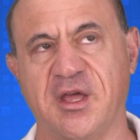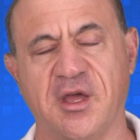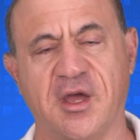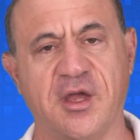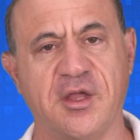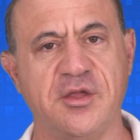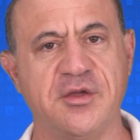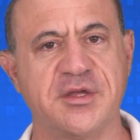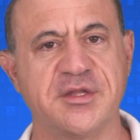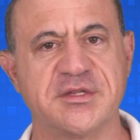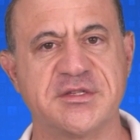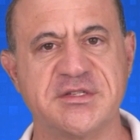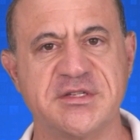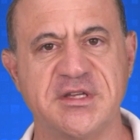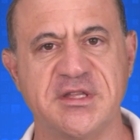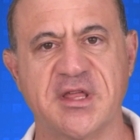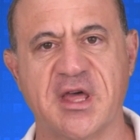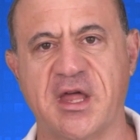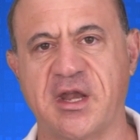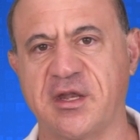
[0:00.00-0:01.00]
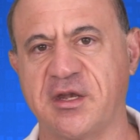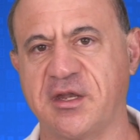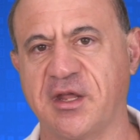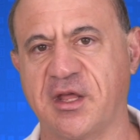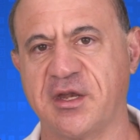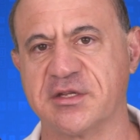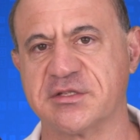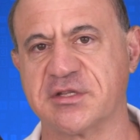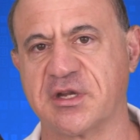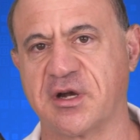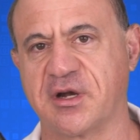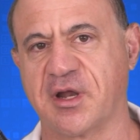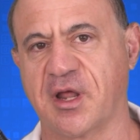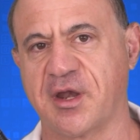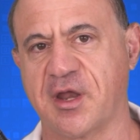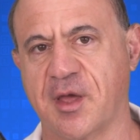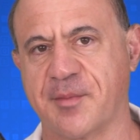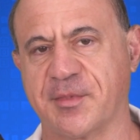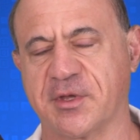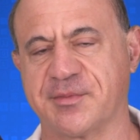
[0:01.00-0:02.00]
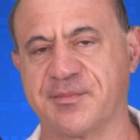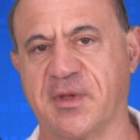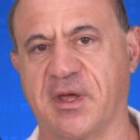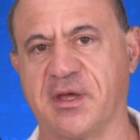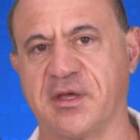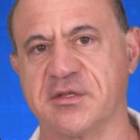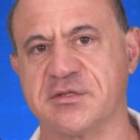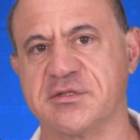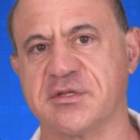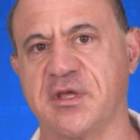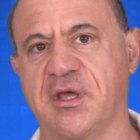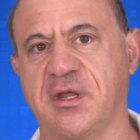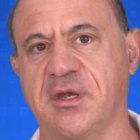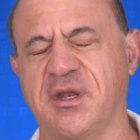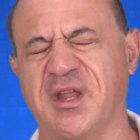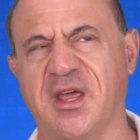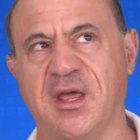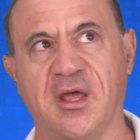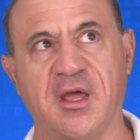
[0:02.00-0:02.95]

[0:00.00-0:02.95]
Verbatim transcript: And you can see that in Data Center Dynamics magazine.